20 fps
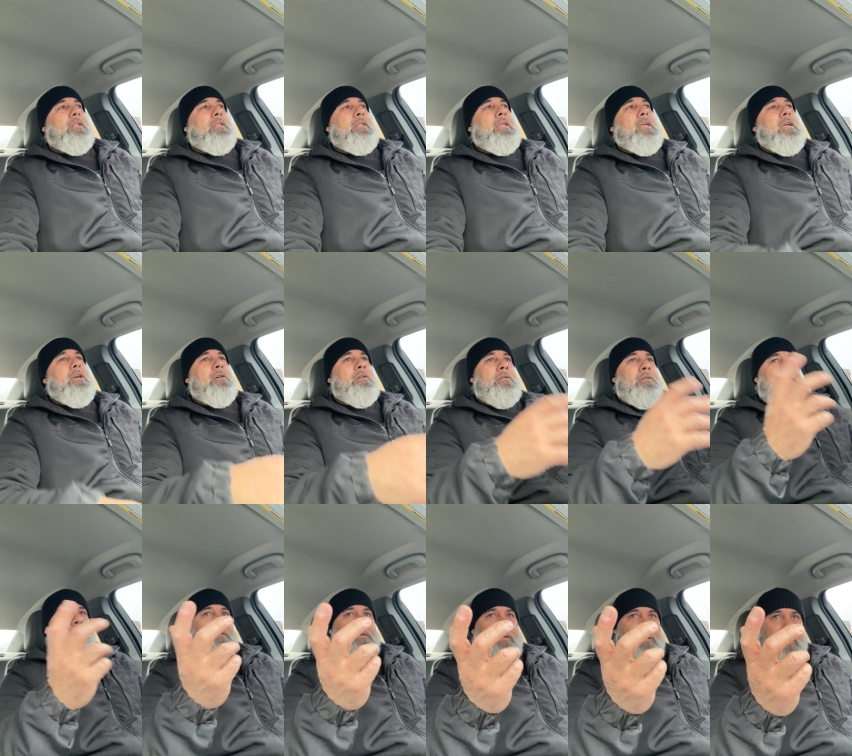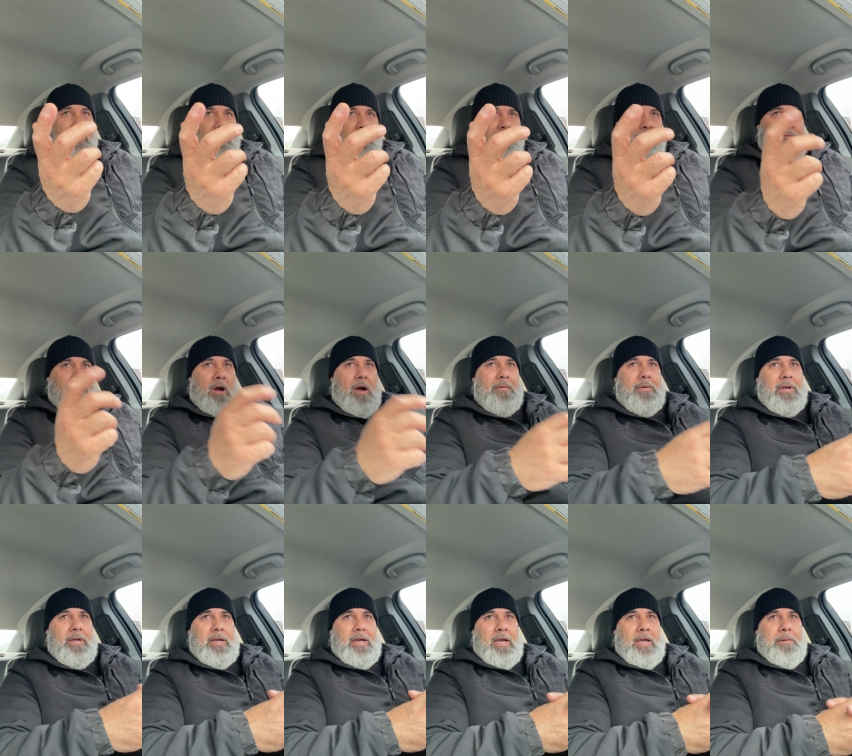deal, it's
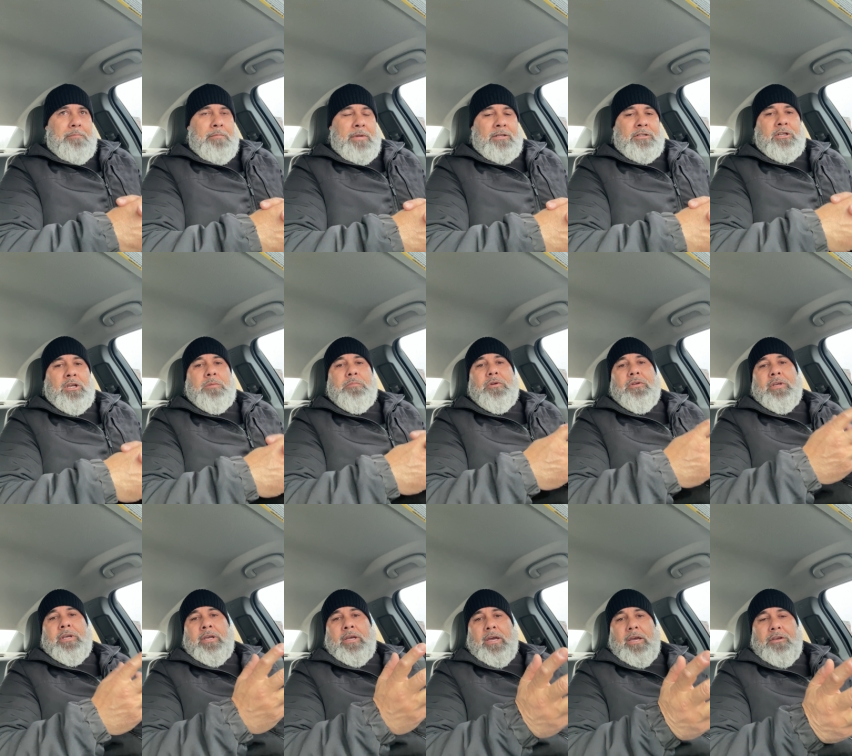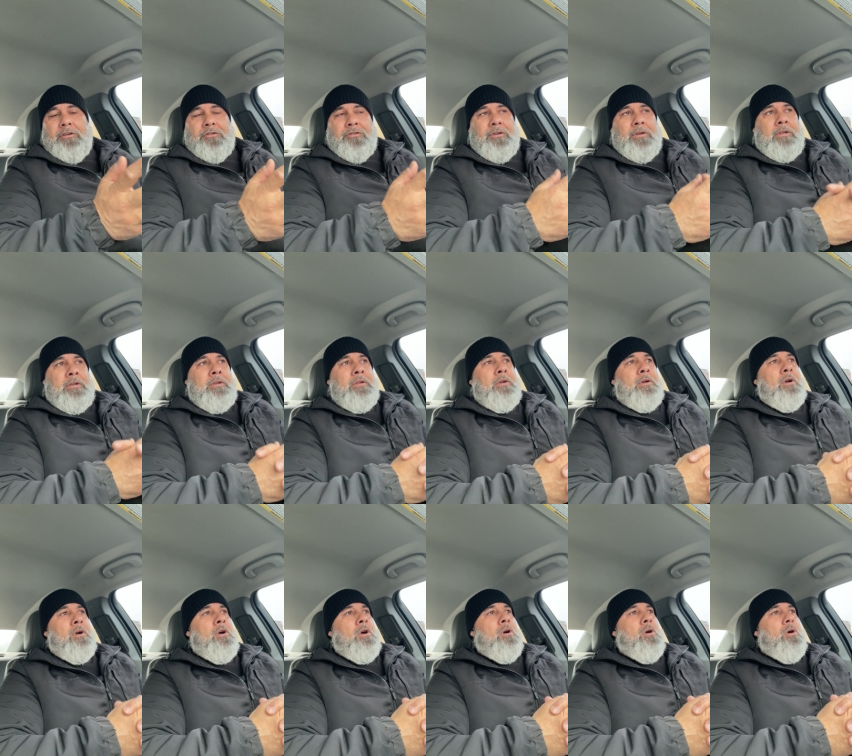probably a miscommunication
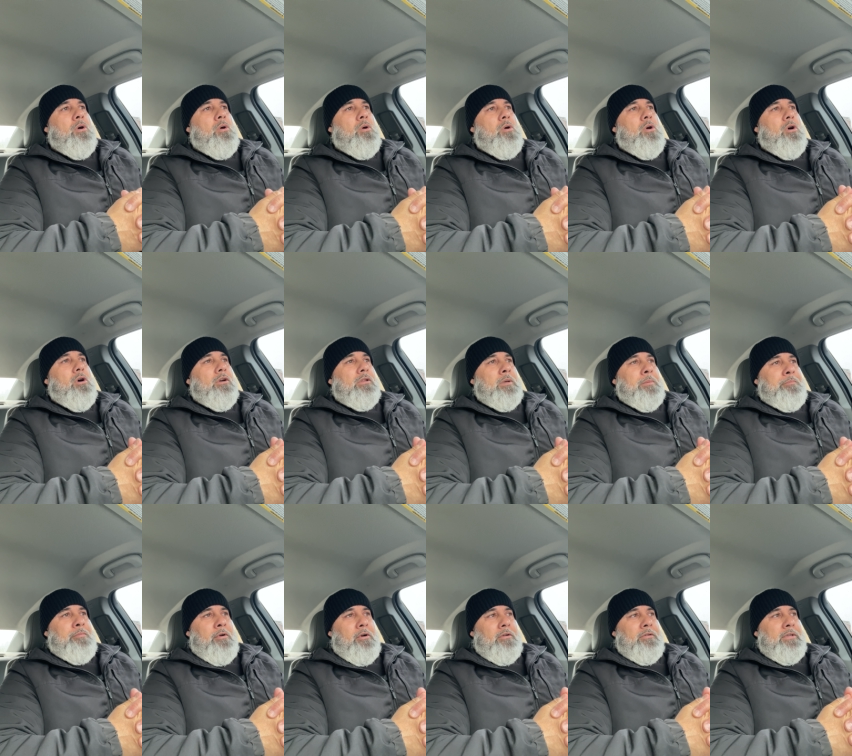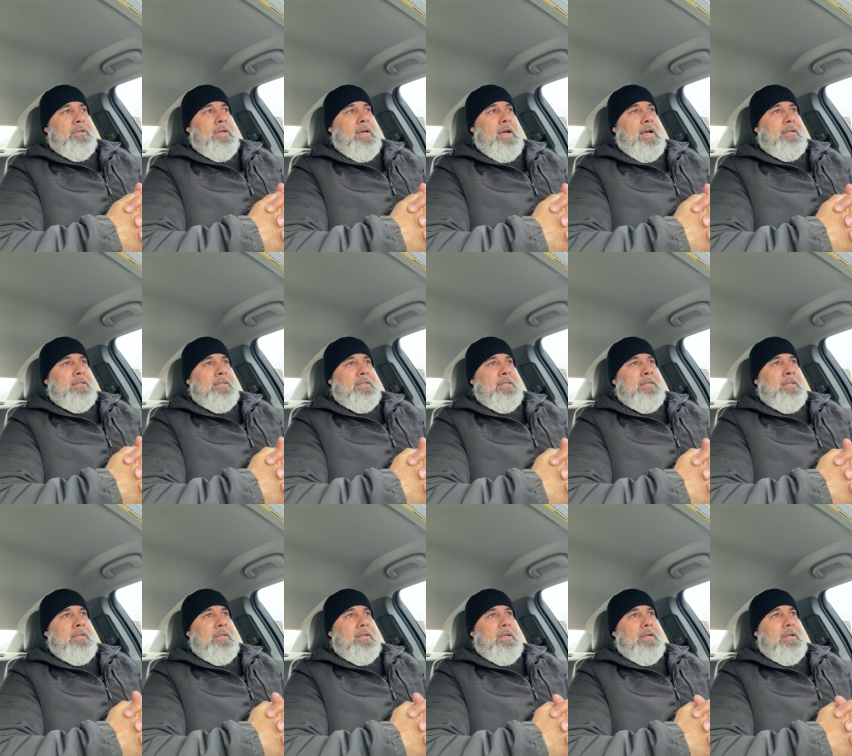or the person hasn't,